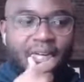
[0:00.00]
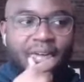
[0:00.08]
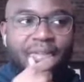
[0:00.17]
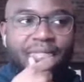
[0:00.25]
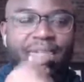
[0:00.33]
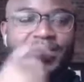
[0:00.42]

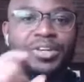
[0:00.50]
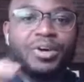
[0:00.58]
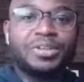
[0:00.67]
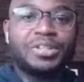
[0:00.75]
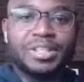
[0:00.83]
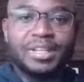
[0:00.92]
This
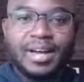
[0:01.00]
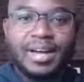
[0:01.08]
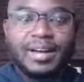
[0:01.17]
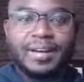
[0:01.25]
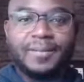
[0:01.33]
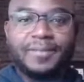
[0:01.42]
notion
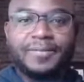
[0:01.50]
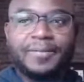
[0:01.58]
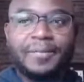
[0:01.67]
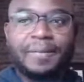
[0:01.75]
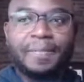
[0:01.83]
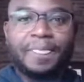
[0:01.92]
of,
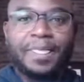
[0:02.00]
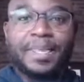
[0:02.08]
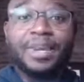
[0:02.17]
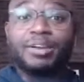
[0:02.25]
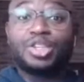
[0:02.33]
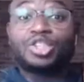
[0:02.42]

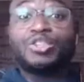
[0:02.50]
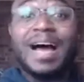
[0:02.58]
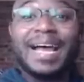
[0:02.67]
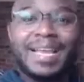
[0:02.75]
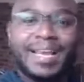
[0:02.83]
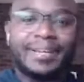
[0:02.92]

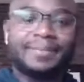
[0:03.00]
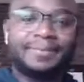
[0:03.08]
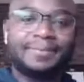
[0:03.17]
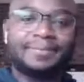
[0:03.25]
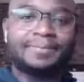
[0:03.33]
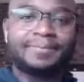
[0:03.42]
trying,
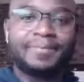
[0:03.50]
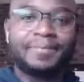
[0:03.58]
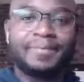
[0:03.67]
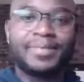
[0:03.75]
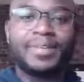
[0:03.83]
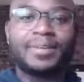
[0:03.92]

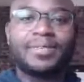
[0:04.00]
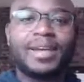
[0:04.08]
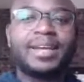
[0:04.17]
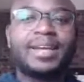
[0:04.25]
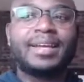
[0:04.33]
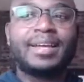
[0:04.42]

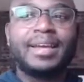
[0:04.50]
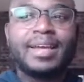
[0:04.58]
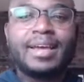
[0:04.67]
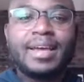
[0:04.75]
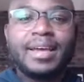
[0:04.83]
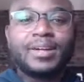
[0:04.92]
right?
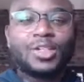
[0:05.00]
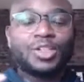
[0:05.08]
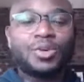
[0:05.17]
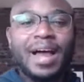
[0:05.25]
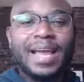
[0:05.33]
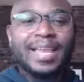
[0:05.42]

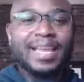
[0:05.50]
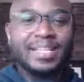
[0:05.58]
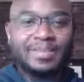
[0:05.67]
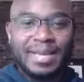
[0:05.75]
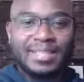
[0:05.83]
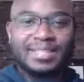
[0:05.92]
Trying is
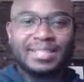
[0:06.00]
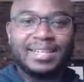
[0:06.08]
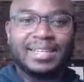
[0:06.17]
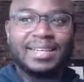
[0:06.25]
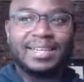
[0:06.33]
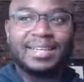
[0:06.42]

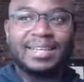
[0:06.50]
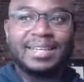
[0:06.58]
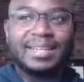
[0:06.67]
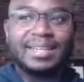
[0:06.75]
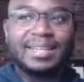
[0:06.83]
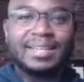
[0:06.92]
basically
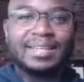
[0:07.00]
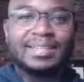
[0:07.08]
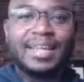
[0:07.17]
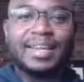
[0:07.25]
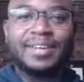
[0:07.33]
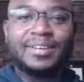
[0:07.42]

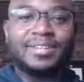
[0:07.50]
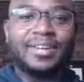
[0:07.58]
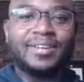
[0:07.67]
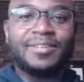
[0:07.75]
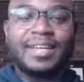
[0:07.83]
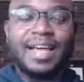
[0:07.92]
telling
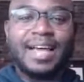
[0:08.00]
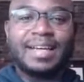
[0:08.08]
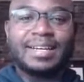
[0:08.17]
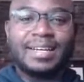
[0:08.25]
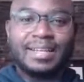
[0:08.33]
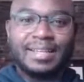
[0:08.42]
yourself
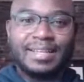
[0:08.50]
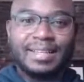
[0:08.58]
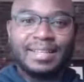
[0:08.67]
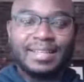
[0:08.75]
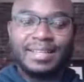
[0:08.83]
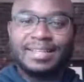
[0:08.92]
that
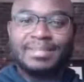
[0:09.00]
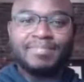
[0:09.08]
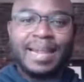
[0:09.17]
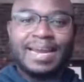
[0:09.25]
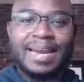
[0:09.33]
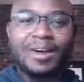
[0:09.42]
this
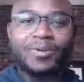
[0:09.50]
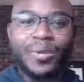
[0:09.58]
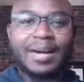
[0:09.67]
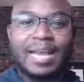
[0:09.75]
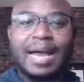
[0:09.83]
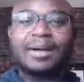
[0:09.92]
may not
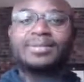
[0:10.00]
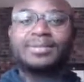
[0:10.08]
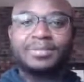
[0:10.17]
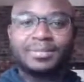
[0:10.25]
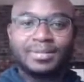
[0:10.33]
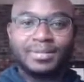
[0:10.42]
work out.
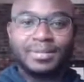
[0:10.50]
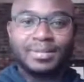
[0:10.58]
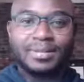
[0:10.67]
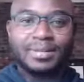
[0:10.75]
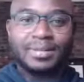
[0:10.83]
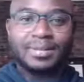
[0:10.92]

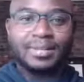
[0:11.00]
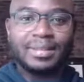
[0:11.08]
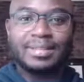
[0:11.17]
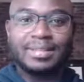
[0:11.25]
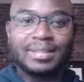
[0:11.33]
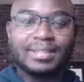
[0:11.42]

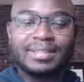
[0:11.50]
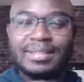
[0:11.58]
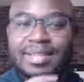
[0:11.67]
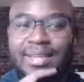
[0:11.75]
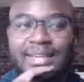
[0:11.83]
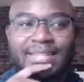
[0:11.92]
This
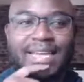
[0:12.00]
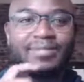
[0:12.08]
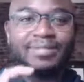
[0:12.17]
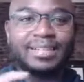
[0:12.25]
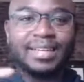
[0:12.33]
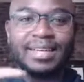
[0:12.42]
is
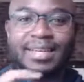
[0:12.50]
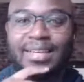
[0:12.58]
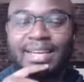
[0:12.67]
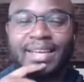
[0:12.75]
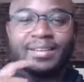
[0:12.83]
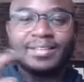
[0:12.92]
definitely,
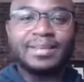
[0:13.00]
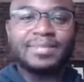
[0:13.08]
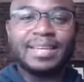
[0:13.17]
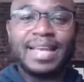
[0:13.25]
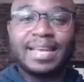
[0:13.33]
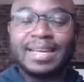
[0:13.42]
something that